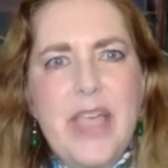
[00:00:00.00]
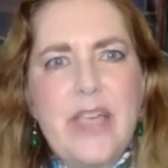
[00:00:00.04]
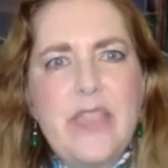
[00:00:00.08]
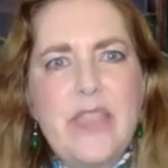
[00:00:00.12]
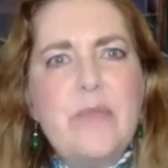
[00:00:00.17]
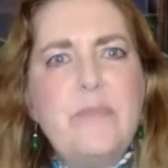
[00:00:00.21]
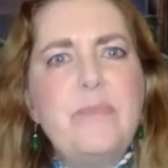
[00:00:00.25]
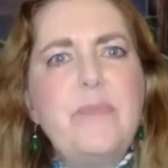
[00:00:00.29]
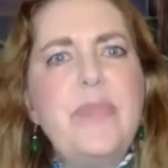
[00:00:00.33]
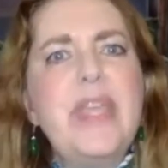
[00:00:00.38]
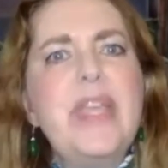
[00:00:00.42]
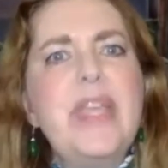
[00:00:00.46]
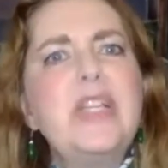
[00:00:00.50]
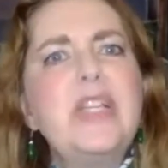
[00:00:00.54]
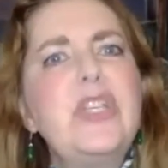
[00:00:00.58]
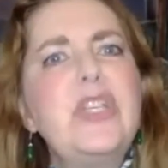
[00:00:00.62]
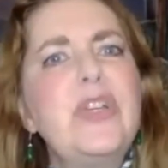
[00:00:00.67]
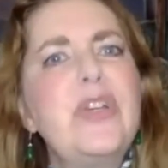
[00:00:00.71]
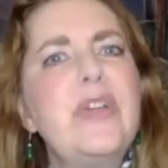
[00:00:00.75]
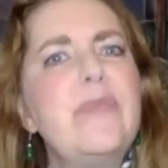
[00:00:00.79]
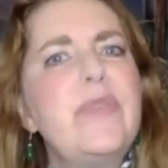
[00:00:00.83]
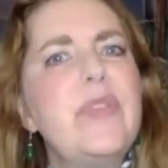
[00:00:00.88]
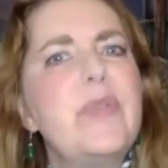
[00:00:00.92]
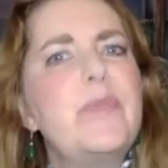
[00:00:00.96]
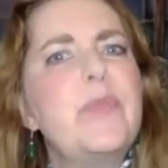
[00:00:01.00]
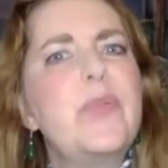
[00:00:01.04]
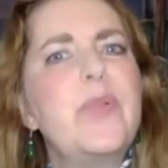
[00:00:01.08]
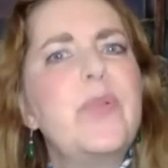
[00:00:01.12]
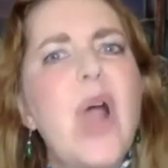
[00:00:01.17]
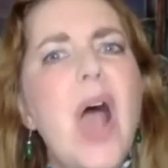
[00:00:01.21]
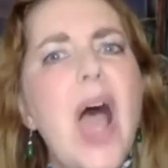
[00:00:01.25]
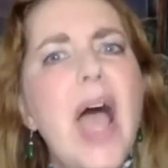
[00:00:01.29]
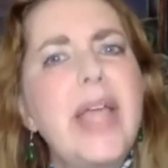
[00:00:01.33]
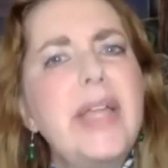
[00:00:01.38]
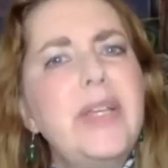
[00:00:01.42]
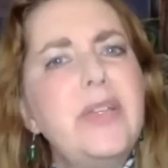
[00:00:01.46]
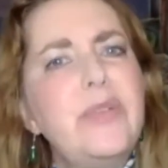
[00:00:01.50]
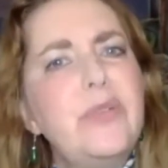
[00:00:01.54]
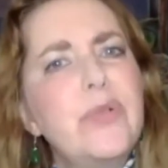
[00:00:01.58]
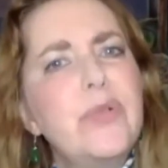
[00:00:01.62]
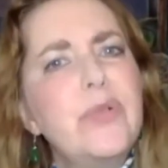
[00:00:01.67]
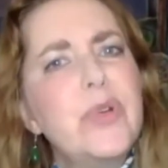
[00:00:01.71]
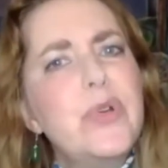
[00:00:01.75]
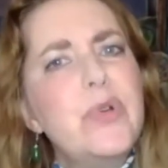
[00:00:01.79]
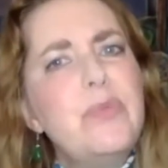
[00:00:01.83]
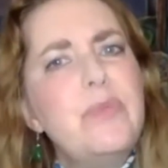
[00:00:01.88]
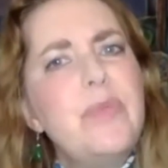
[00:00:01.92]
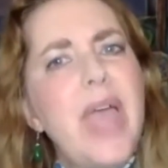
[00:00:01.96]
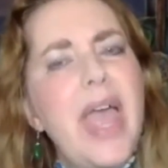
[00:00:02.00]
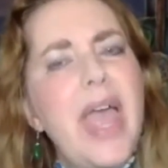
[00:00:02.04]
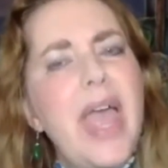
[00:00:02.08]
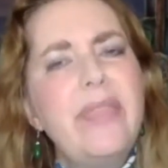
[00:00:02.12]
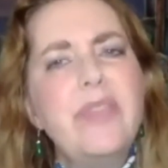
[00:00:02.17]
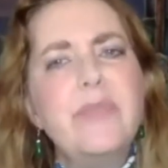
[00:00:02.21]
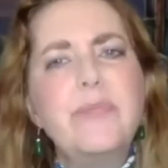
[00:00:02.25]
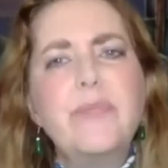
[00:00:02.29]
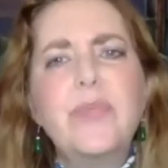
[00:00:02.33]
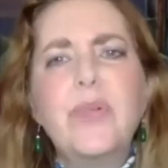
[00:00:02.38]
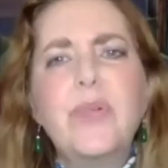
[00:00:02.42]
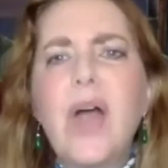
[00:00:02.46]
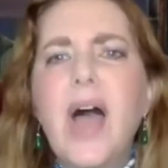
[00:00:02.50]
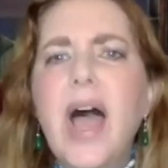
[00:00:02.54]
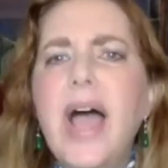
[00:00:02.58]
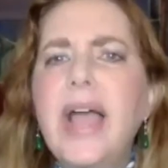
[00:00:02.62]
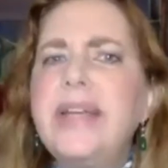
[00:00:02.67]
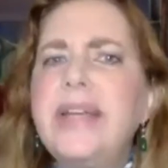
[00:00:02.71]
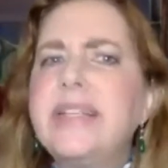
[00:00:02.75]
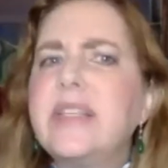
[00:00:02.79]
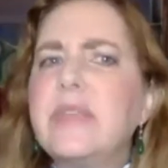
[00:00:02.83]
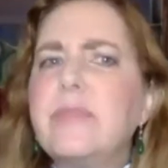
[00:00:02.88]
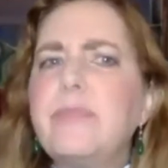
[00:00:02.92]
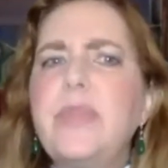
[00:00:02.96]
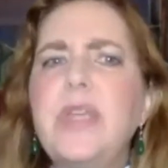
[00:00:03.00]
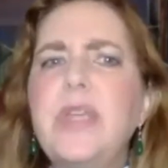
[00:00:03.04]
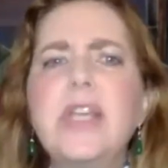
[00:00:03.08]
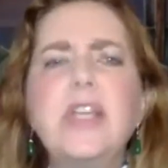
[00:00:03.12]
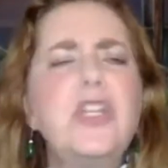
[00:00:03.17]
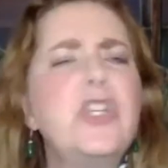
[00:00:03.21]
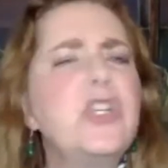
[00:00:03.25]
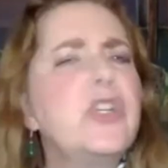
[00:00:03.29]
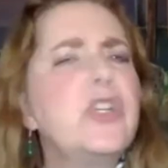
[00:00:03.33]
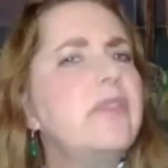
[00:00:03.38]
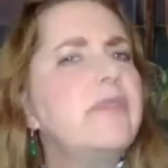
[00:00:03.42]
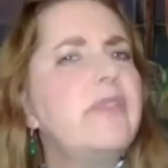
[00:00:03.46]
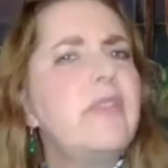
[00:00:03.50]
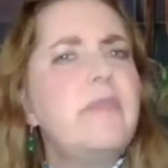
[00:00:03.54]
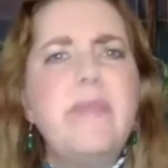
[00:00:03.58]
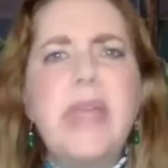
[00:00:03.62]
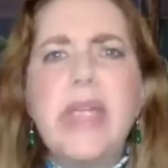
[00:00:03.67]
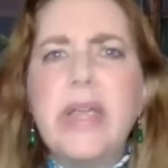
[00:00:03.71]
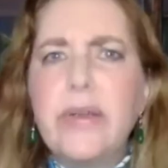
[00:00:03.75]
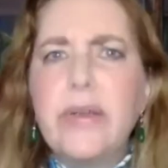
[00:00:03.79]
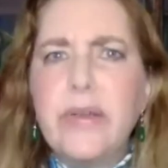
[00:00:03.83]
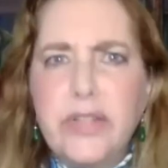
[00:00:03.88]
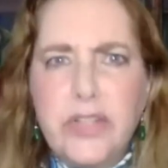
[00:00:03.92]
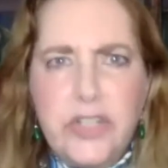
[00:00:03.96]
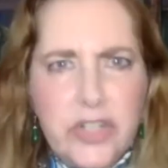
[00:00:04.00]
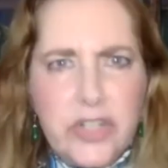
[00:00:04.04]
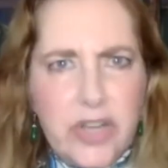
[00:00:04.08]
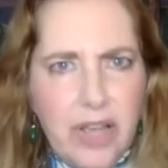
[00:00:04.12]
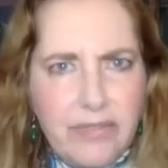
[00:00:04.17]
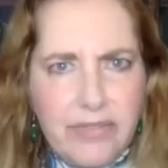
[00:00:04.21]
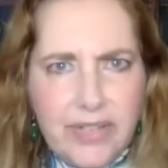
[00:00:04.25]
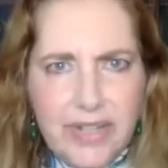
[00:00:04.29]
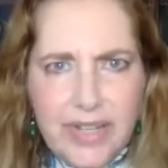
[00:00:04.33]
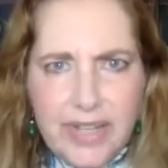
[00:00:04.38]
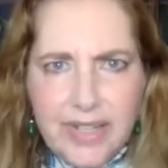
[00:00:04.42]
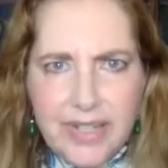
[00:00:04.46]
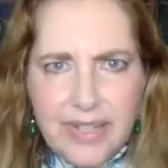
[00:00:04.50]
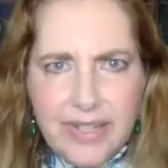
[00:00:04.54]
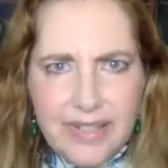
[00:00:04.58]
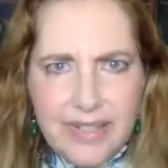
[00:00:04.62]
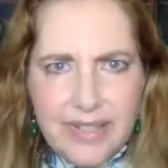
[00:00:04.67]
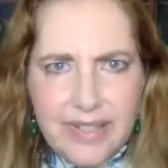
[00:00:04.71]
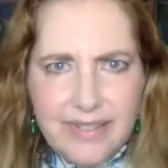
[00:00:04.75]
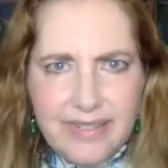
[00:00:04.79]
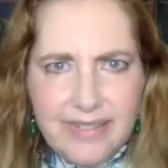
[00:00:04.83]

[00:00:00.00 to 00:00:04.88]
The picture of the bridegroom and the bride is a picture of a marriage covenant.